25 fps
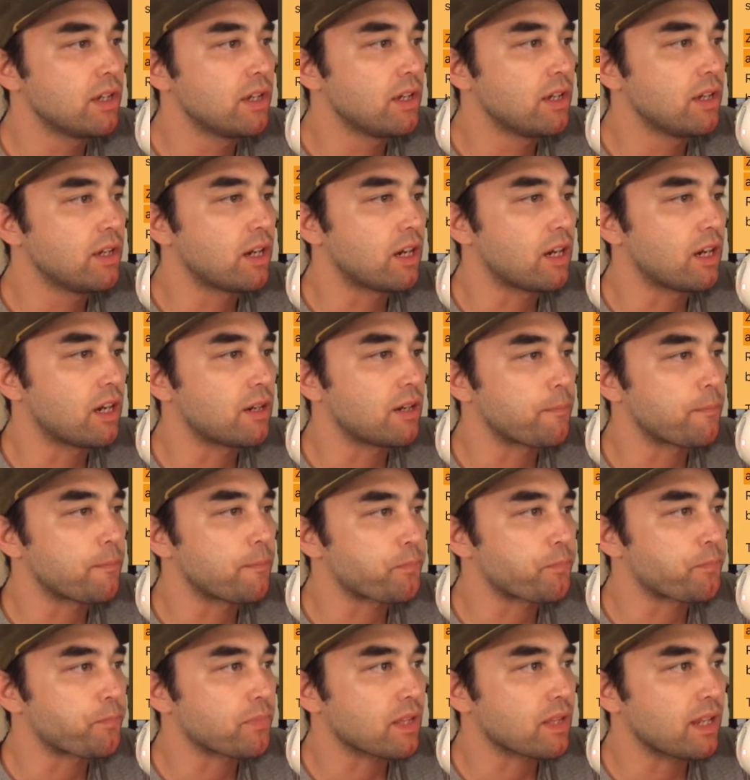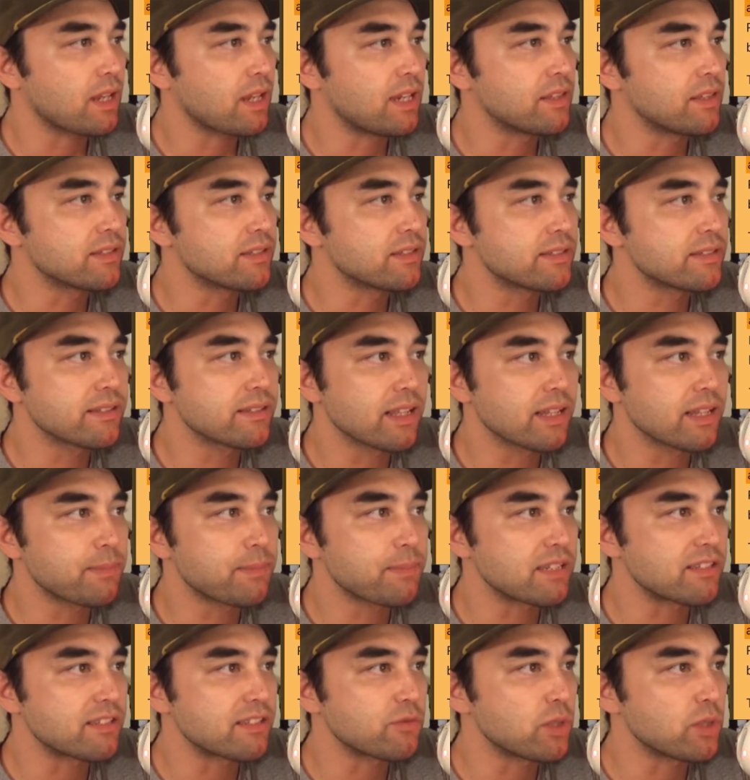Um, and this is led
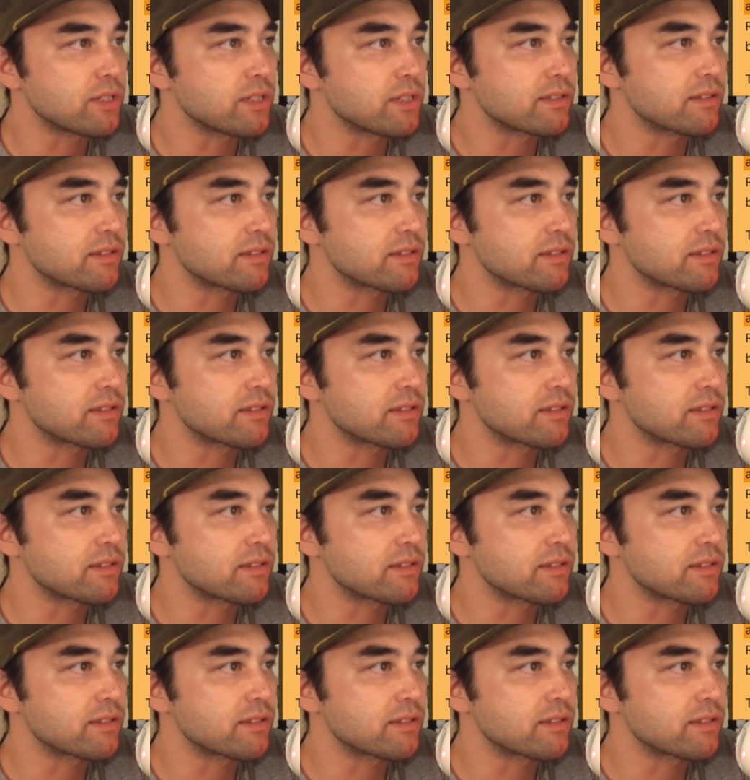by Zwin.